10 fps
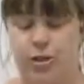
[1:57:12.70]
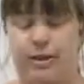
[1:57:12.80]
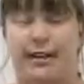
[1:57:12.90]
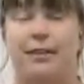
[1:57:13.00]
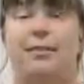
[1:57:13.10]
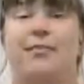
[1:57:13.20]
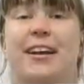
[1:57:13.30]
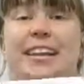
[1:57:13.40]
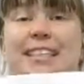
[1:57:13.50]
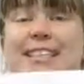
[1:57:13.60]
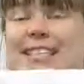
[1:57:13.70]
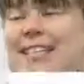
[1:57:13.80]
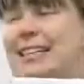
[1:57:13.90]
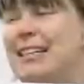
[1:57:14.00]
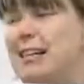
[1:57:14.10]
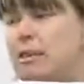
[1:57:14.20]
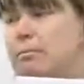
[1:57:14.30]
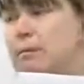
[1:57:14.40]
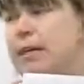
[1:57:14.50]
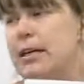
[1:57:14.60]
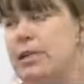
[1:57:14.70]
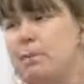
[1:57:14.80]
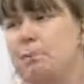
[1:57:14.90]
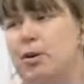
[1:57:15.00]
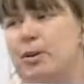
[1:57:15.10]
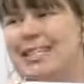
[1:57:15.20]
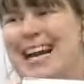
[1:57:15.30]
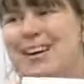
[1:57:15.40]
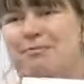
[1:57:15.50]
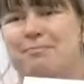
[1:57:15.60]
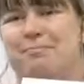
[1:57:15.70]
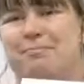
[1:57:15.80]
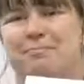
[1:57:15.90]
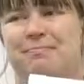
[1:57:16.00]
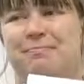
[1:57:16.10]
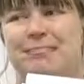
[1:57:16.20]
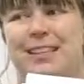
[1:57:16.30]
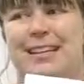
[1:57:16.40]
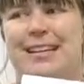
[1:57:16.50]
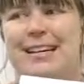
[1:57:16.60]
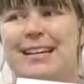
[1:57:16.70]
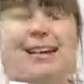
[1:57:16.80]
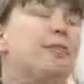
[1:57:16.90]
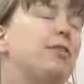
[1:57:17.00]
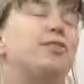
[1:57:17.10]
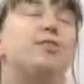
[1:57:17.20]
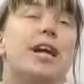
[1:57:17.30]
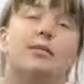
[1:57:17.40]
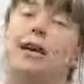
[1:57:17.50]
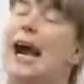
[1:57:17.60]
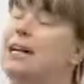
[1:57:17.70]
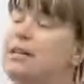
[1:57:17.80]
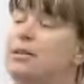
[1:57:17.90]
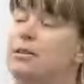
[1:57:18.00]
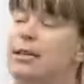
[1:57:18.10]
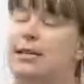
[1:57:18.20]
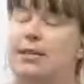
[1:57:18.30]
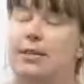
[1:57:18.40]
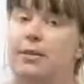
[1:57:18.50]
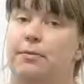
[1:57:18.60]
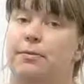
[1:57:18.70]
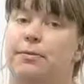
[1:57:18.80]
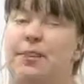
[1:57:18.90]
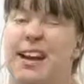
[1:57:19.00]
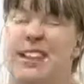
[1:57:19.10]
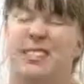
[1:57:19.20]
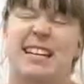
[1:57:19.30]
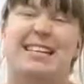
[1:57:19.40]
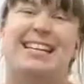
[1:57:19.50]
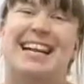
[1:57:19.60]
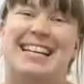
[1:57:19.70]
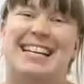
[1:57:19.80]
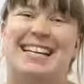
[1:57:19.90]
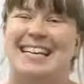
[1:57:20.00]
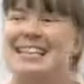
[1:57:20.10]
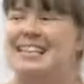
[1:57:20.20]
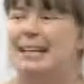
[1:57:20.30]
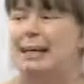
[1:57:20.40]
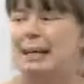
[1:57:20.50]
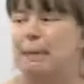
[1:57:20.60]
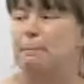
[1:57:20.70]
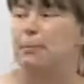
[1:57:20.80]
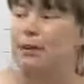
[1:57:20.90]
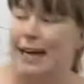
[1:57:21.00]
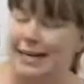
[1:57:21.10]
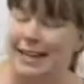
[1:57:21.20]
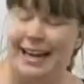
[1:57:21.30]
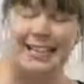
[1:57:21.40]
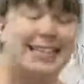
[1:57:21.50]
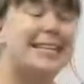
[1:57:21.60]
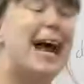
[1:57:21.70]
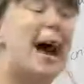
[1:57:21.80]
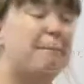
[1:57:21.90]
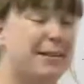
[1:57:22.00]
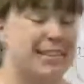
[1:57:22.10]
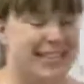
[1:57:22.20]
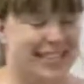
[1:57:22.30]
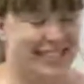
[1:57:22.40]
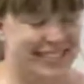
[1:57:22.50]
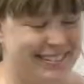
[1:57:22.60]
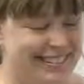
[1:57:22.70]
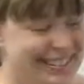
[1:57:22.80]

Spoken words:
to get it fixed because it broke down. If you've never had to do this, you're very lucky, and pray that it doesn't happen to you